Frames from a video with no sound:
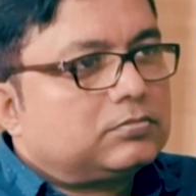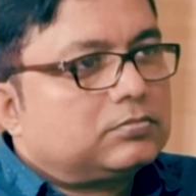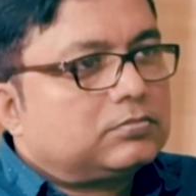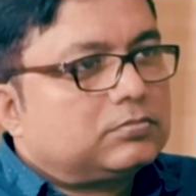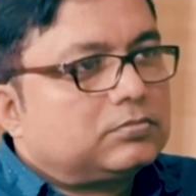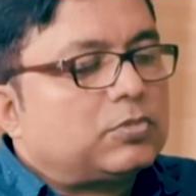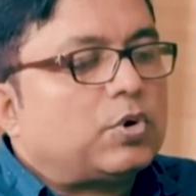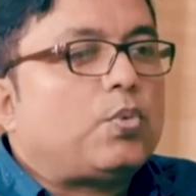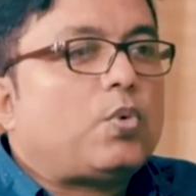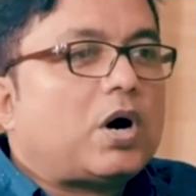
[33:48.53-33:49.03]

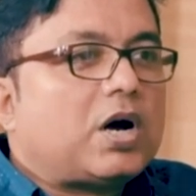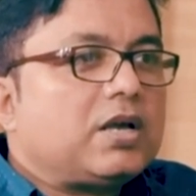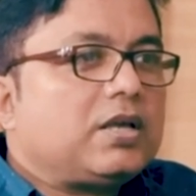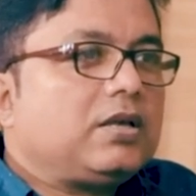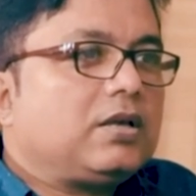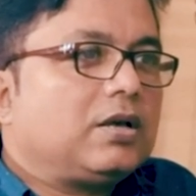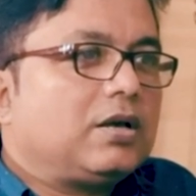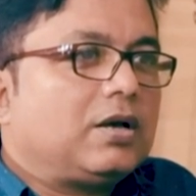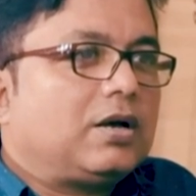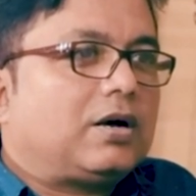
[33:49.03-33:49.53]
Again, the
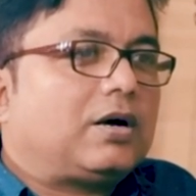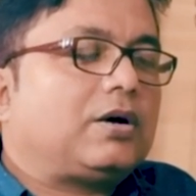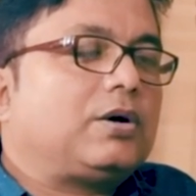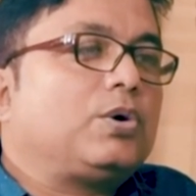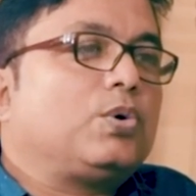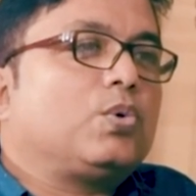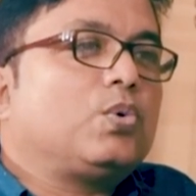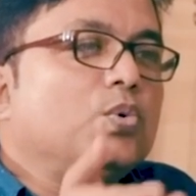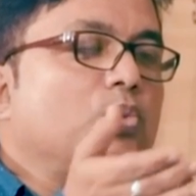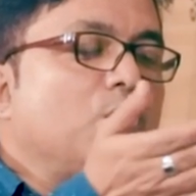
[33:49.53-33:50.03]
fine was
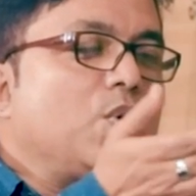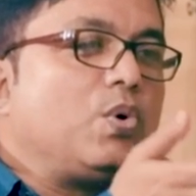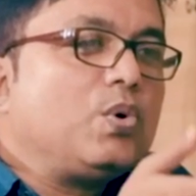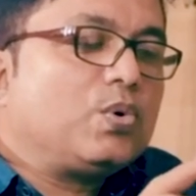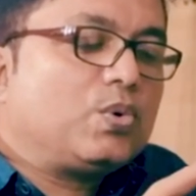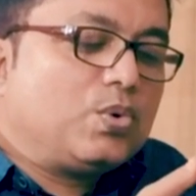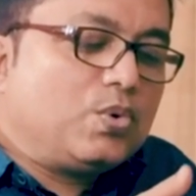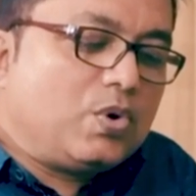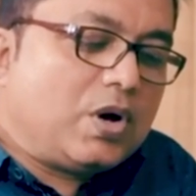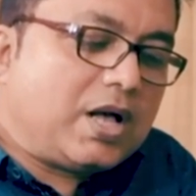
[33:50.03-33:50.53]

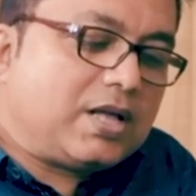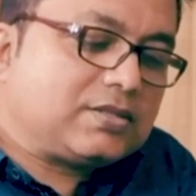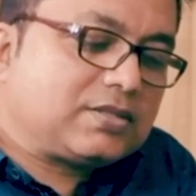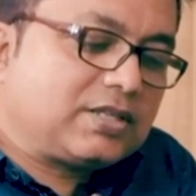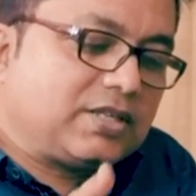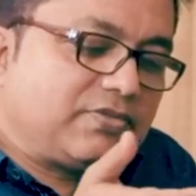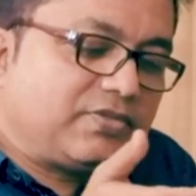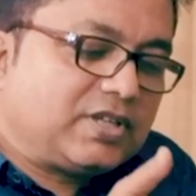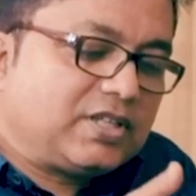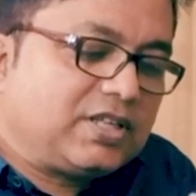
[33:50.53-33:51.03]
introduced. Who has
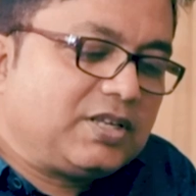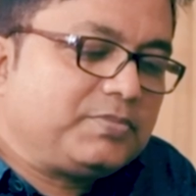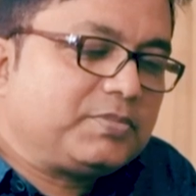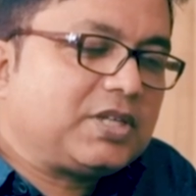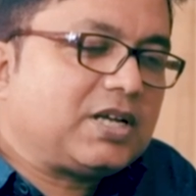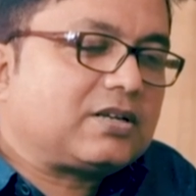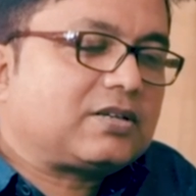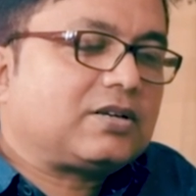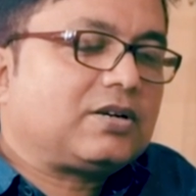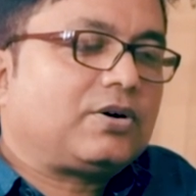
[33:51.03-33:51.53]
given him,
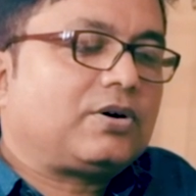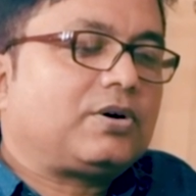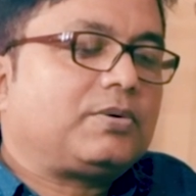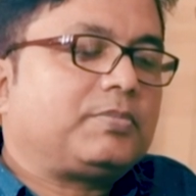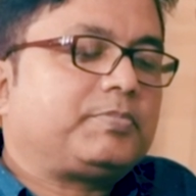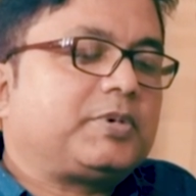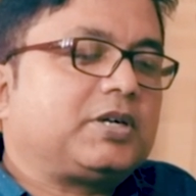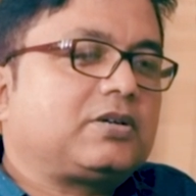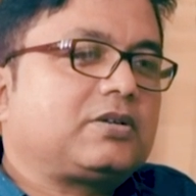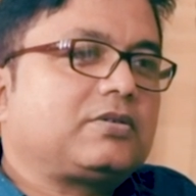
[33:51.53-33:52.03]
that
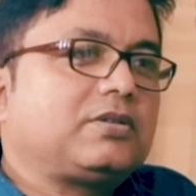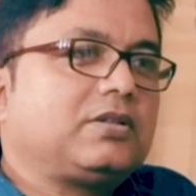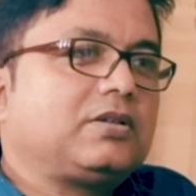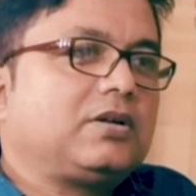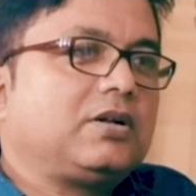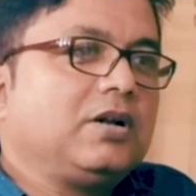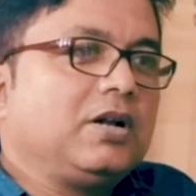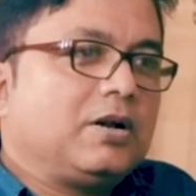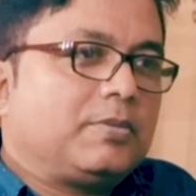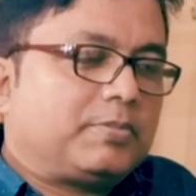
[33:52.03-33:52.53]

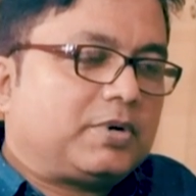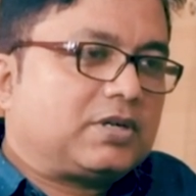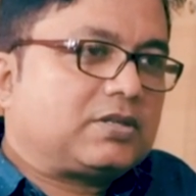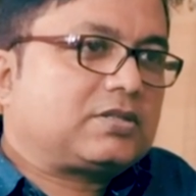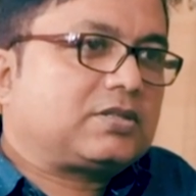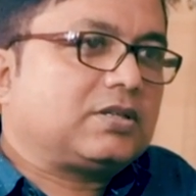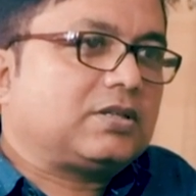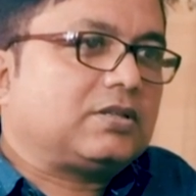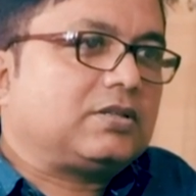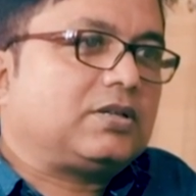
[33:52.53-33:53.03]
particular
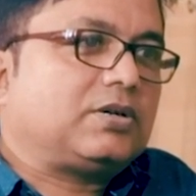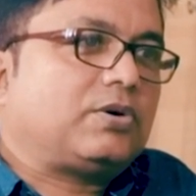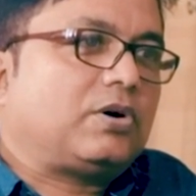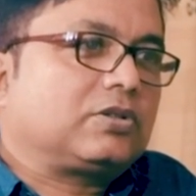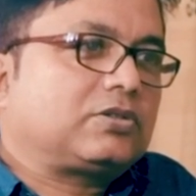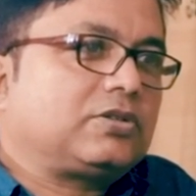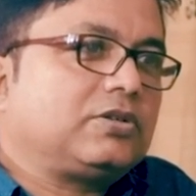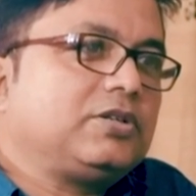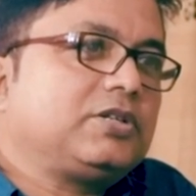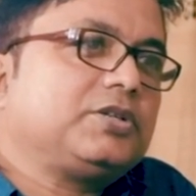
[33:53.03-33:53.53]
person, the
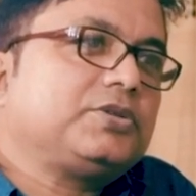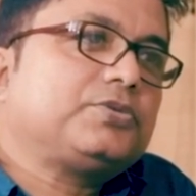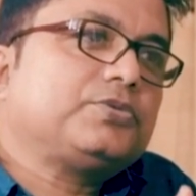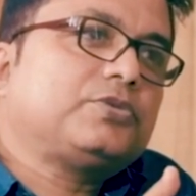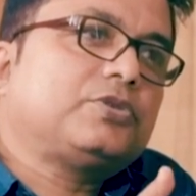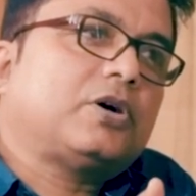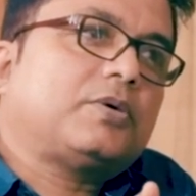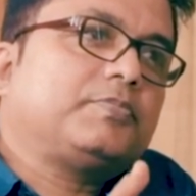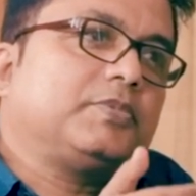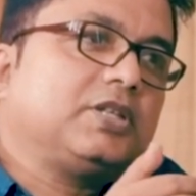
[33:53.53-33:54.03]
authority to
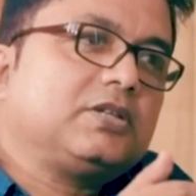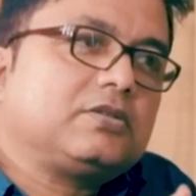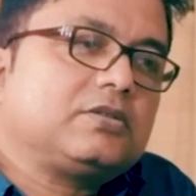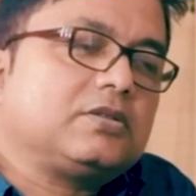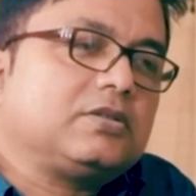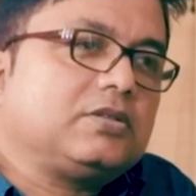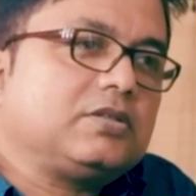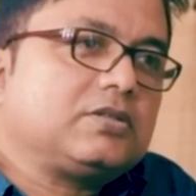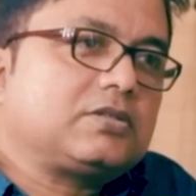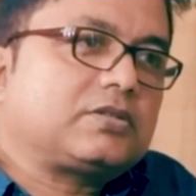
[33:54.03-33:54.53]
drop
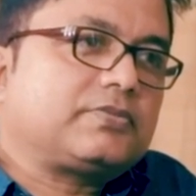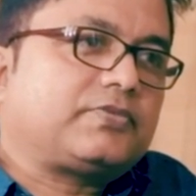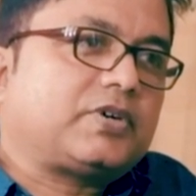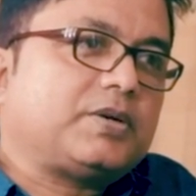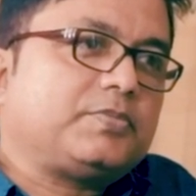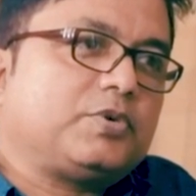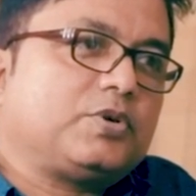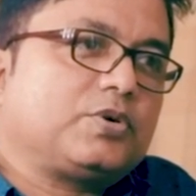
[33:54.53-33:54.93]
these 5